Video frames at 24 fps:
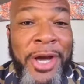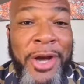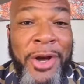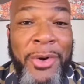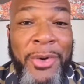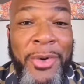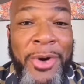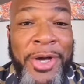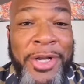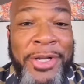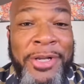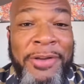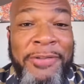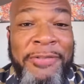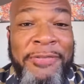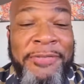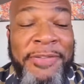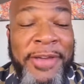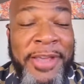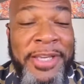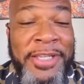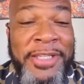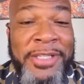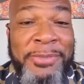on
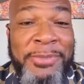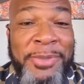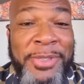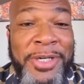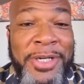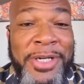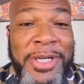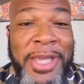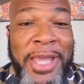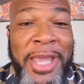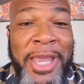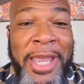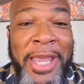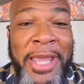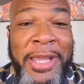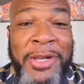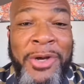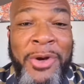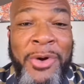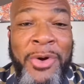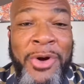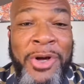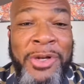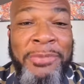Facebook
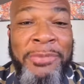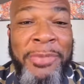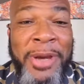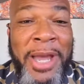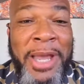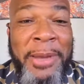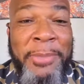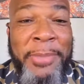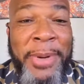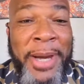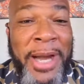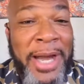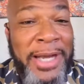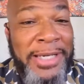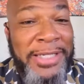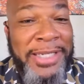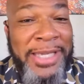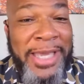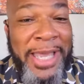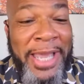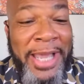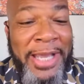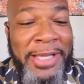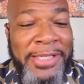and on my
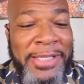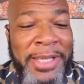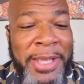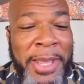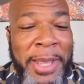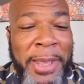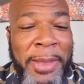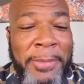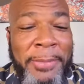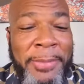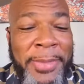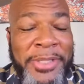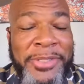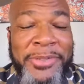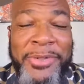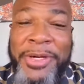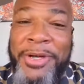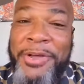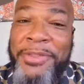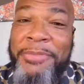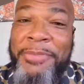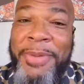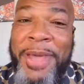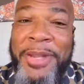podcast, Mental
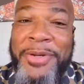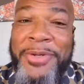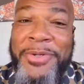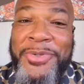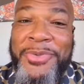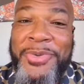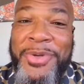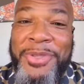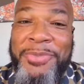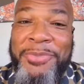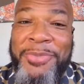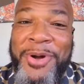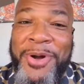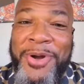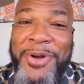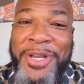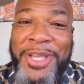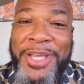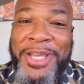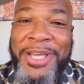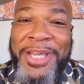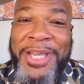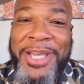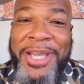Health Matters with
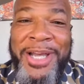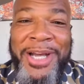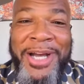Marty,